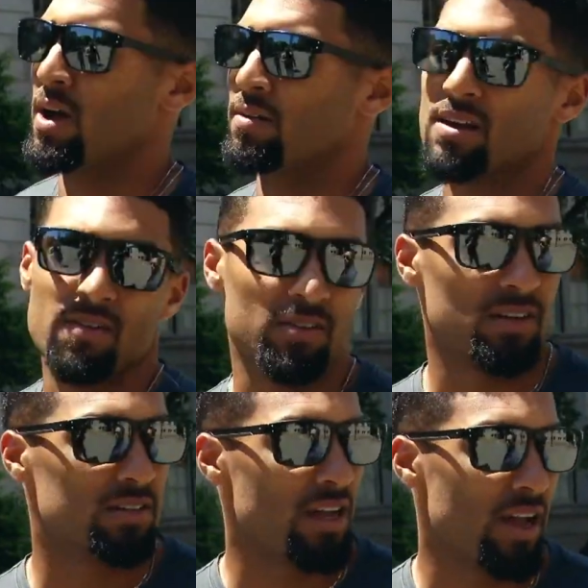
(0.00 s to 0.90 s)
out and have a
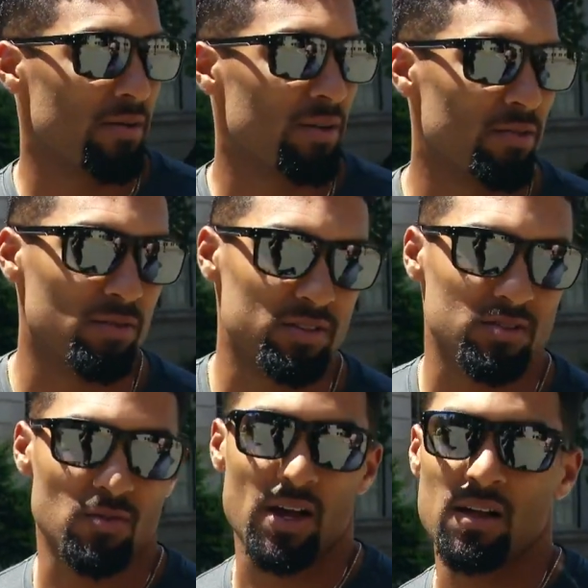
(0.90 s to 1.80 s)
good time every once
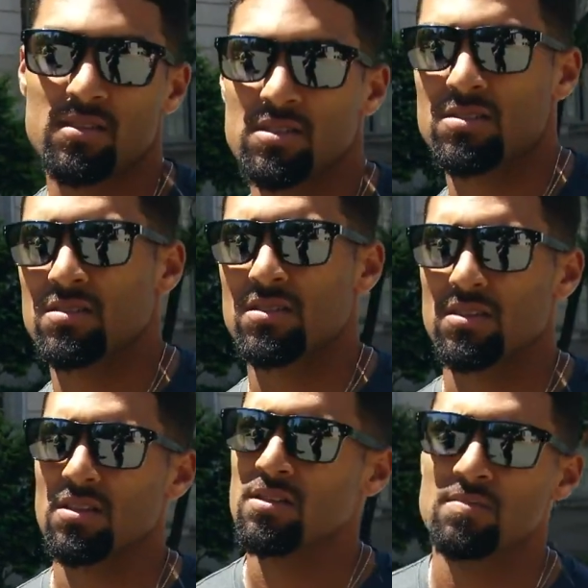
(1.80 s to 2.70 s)
in a while and
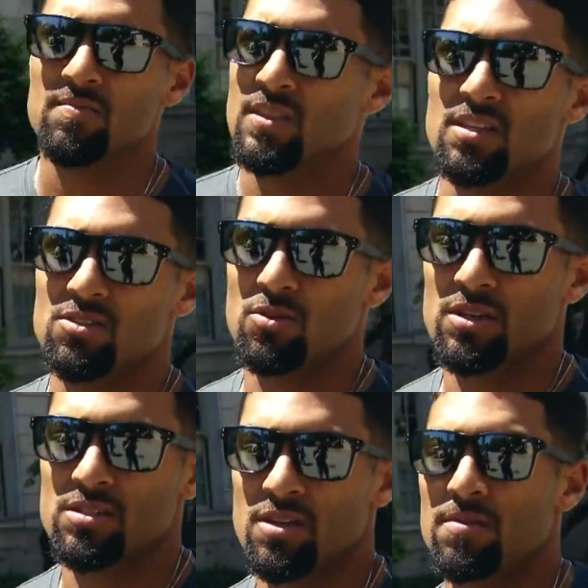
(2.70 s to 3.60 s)
just
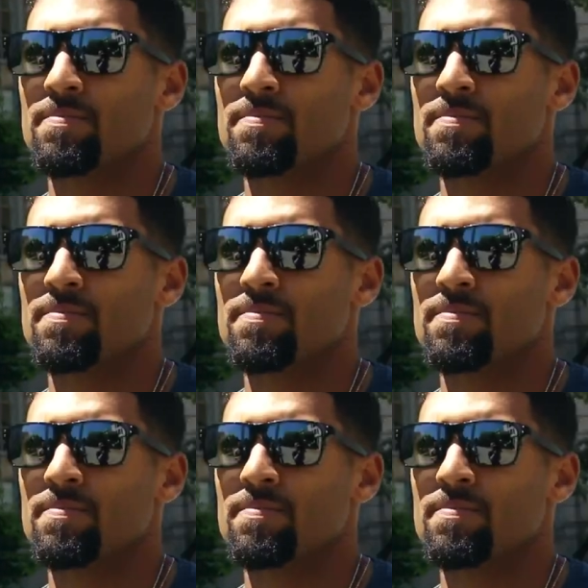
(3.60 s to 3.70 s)
enjoy each other.